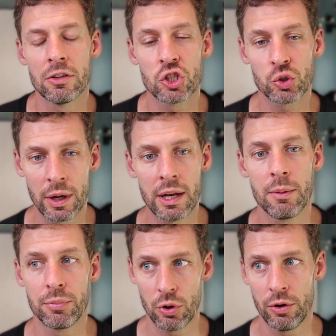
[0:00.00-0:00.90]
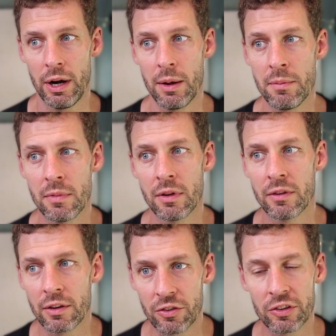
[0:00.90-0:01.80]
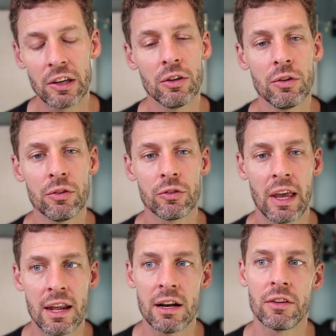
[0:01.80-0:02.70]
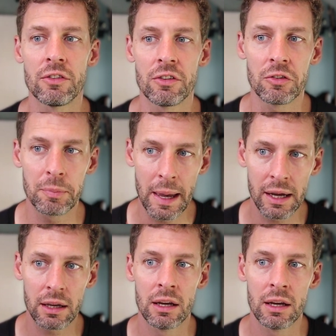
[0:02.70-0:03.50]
training program that skills candidates to spec